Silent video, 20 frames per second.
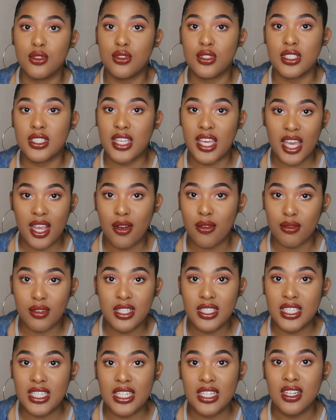You just can't
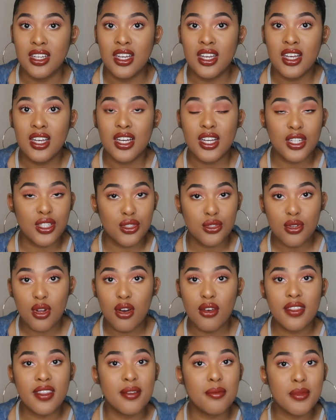really
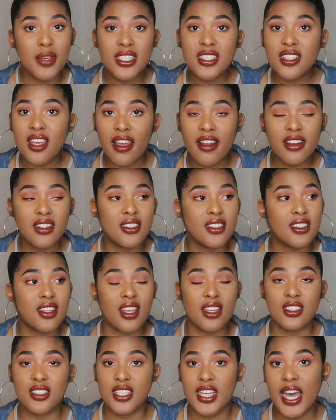control them. Miscarriages,
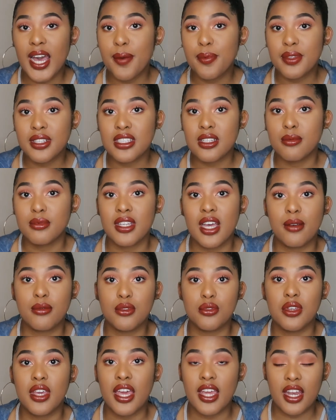they just happen
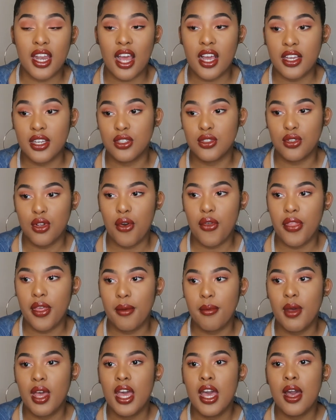sometimes. You cannot control
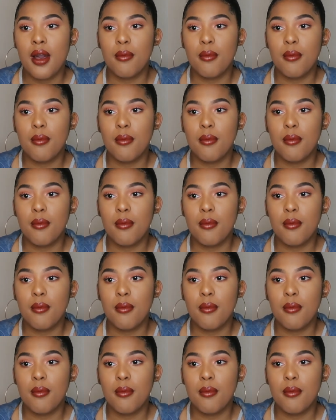them.